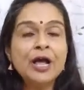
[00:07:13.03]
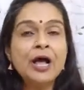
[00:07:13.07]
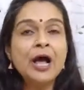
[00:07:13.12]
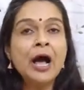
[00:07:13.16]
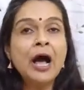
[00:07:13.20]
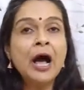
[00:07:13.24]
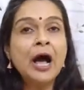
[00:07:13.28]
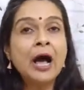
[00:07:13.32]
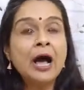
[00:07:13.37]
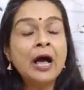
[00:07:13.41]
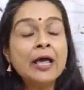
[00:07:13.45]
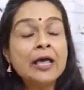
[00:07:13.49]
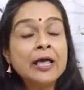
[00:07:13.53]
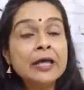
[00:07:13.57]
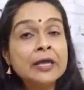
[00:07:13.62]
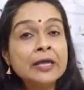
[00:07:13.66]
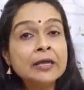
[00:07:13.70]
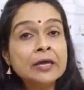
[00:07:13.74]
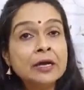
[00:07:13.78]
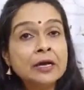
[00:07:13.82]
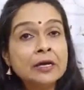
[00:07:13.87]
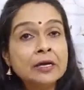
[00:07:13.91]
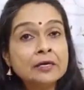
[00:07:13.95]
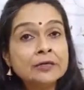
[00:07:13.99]

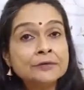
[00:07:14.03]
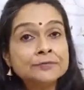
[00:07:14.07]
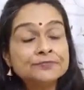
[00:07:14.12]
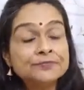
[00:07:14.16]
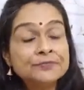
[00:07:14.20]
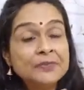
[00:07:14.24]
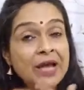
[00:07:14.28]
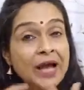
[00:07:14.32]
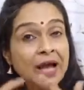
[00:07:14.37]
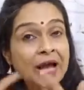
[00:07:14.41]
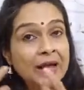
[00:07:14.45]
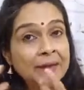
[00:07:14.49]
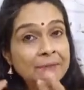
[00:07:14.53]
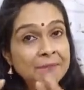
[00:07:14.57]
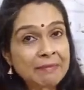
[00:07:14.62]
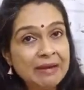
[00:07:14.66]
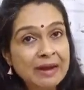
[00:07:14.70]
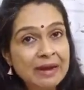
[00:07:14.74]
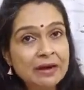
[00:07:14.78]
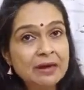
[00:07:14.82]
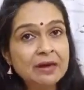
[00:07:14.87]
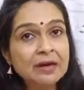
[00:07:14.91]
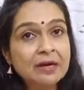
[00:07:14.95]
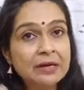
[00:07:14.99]
I
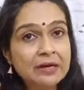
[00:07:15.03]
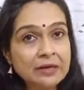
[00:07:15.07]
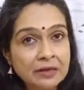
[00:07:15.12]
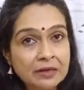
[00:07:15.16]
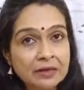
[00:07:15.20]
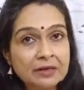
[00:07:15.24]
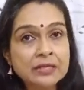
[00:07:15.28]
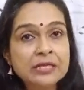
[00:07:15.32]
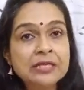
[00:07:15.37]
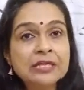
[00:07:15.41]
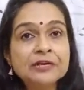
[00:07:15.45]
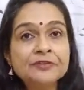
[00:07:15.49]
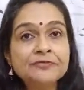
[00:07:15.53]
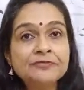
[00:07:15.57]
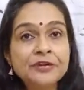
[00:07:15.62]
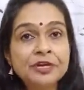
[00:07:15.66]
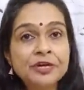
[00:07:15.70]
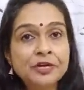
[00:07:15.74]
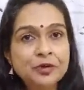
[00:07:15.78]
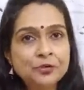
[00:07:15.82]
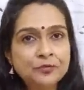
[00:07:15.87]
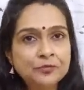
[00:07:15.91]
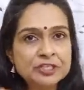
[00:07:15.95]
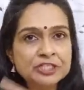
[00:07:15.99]
made an earlier
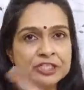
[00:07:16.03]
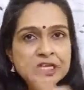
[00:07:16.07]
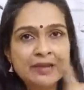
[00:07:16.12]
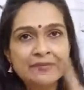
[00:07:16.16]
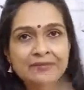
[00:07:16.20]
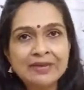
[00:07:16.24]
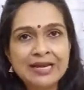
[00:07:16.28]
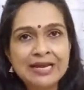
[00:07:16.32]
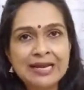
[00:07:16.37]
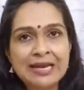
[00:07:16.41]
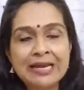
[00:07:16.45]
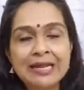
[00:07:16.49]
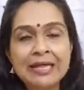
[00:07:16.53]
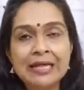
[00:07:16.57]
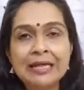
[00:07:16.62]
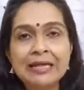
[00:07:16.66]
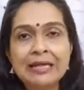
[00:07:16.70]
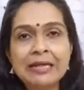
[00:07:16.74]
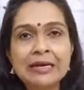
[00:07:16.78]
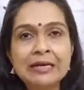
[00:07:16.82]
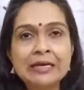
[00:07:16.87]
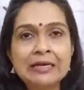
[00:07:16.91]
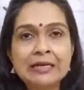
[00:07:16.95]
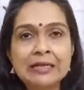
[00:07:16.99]
video which I will
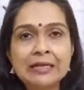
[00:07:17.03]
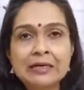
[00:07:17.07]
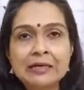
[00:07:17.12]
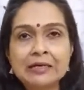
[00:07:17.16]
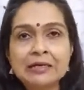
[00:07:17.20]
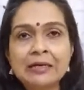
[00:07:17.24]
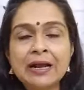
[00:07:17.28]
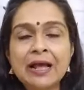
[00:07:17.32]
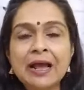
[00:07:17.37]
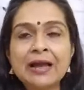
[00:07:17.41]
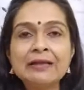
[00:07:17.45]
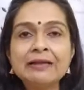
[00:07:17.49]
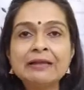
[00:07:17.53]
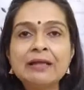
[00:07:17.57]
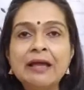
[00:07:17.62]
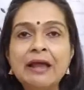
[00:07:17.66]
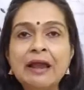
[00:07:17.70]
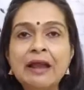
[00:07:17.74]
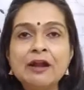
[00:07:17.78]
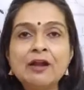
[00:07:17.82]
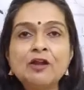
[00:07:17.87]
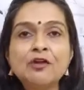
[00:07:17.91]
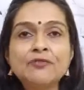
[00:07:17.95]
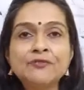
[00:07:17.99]
link it here at the
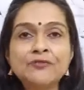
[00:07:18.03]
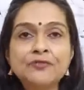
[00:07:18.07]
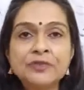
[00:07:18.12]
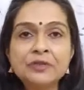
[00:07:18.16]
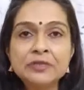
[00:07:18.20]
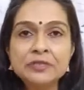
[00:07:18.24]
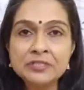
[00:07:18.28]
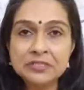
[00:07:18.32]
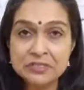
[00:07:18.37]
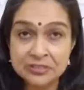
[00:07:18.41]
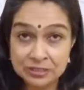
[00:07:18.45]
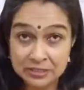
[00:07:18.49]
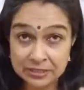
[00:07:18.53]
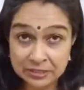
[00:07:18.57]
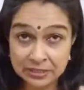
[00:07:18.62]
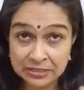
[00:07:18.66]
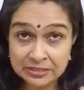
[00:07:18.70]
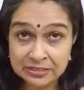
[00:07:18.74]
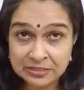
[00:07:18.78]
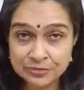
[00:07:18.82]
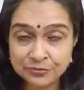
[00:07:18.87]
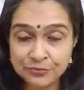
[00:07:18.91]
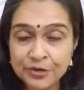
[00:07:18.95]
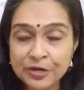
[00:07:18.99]
end of
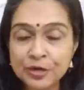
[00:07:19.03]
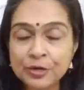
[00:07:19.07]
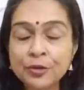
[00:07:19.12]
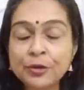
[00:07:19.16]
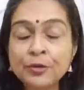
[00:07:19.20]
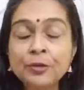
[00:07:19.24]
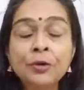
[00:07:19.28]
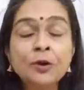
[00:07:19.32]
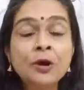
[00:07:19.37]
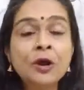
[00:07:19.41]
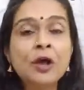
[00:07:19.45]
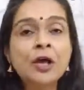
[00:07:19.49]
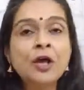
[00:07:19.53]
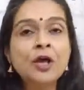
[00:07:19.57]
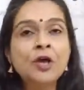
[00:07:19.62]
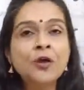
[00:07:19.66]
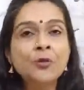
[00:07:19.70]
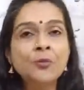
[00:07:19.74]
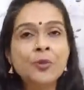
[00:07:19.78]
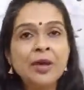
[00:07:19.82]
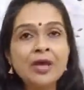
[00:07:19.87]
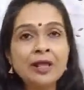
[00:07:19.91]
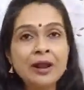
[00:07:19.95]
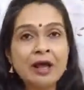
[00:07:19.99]
this video,
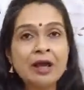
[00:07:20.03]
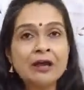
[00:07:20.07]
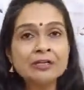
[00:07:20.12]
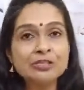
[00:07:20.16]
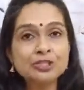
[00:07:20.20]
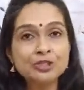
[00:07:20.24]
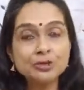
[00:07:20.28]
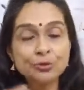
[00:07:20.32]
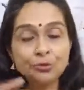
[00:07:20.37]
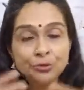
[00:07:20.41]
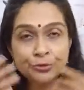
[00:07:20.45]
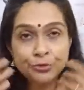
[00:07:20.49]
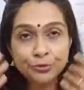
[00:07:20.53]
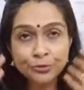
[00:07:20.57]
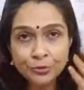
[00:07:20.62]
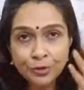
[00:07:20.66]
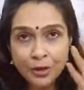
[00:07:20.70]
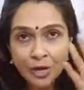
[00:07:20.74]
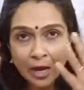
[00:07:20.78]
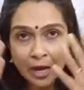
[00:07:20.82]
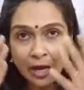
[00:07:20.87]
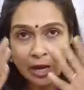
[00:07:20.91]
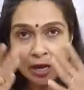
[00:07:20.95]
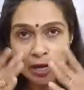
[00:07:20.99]
where I showed you
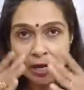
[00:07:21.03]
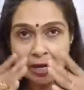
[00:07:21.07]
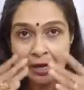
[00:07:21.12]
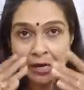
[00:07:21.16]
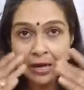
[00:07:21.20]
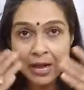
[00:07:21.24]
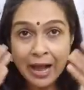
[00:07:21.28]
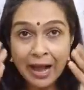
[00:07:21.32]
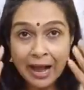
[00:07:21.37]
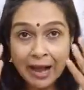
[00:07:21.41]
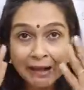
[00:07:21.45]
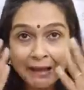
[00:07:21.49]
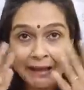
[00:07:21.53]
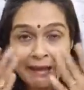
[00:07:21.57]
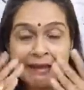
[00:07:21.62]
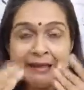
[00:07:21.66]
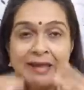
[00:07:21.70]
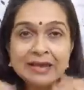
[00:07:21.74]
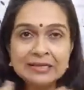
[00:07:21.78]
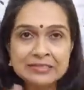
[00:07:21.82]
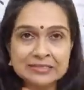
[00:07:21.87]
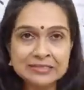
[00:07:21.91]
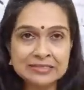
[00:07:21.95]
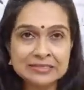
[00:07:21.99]
eye
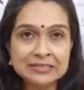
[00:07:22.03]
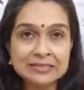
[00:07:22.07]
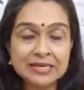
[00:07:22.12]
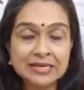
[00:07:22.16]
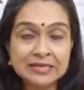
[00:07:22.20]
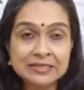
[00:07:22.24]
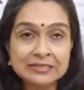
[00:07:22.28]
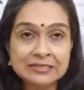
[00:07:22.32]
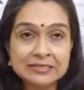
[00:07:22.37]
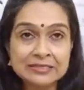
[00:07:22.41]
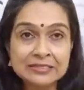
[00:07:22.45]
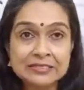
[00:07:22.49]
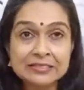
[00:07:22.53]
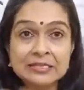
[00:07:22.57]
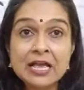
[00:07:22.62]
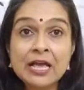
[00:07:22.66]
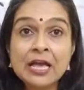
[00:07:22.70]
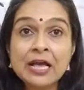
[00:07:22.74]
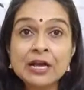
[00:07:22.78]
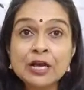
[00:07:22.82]
exercises.